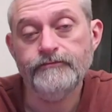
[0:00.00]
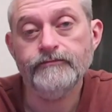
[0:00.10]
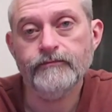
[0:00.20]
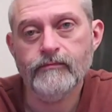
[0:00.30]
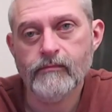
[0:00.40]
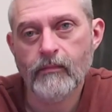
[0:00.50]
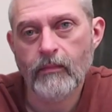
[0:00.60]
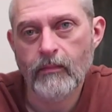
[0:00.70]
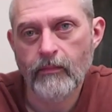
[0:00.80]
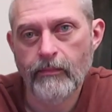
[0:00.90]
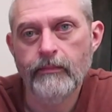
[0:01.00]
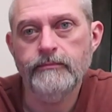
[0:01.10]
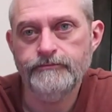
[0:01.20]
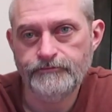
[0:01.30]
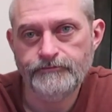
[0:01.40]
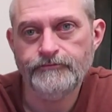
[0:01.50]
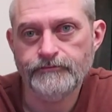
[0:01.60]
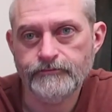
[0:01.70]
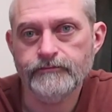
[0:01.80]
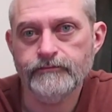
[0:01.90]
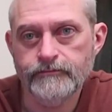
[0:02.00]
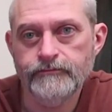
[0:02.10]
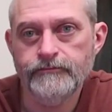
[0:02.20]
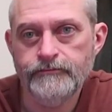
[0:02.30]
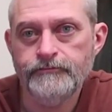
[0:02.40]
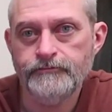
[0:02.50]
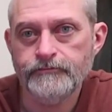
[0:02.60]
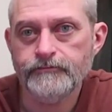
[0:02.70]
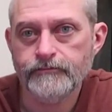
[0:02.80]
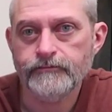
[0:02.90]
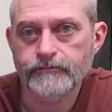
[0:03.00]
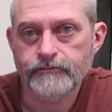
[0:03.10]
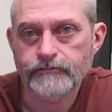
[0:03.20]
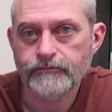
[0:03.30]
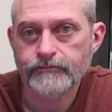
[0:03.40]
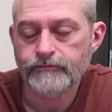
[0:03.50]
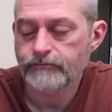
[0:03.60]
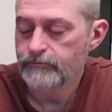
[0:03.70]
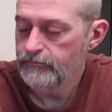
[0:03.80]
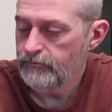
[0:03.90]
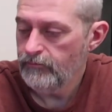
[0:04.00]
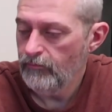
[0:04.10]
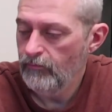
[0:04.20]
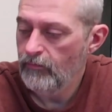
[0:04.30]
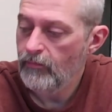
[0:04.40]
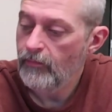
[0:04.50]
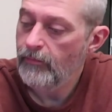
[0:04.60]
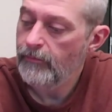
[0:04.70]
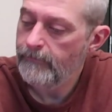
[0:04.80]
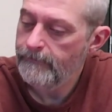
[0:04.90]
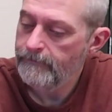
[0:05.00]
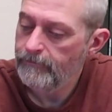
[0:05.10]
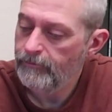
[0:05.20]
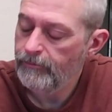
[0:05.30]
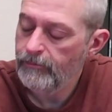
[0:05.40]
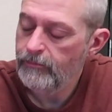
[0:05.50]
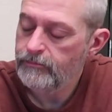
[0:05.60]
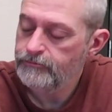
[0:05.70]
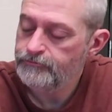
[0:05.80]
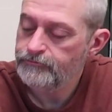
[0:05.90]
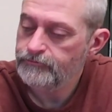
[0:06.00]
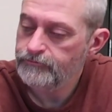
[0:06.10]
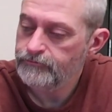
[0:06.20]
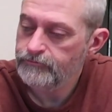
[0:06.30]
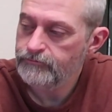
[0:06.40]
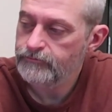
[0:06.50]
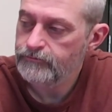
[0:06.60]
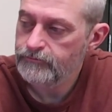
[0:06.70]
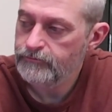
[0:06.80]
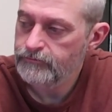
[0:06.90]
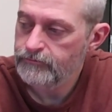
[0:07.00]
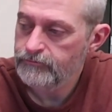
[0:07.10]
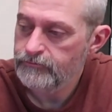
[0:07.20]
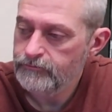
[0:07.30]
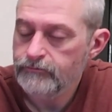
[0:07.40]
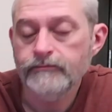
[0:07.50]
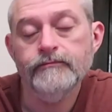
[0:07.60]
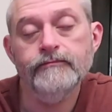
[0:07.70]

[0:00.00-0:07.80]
(not speaking)